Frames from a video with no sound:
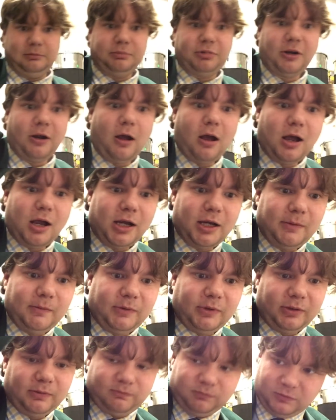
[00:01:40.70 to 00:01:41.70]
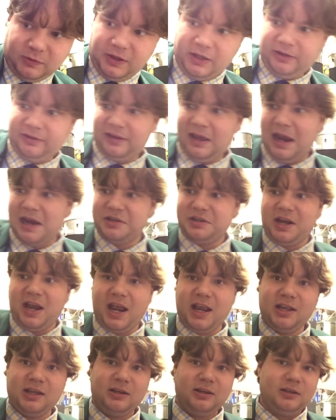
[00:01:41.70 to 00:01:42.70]
primed with a
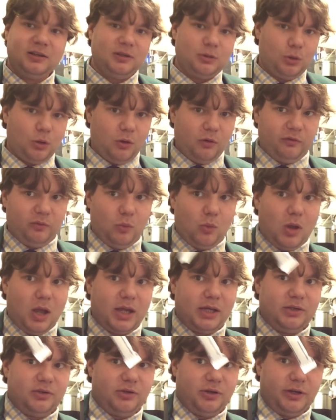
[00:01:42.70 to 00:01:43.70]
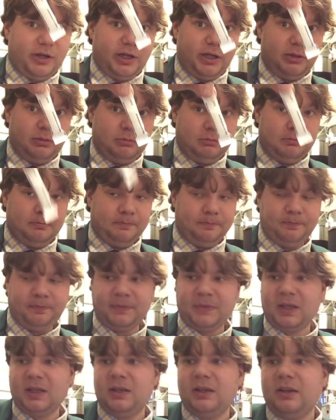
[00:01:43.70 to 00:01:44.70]
sachet of white sugar.
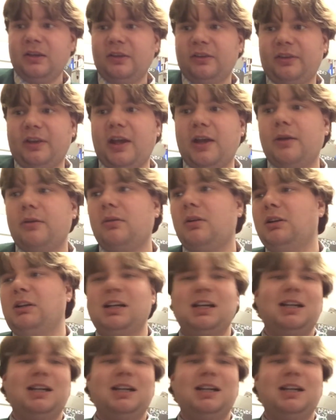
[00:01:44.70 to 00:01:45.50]
So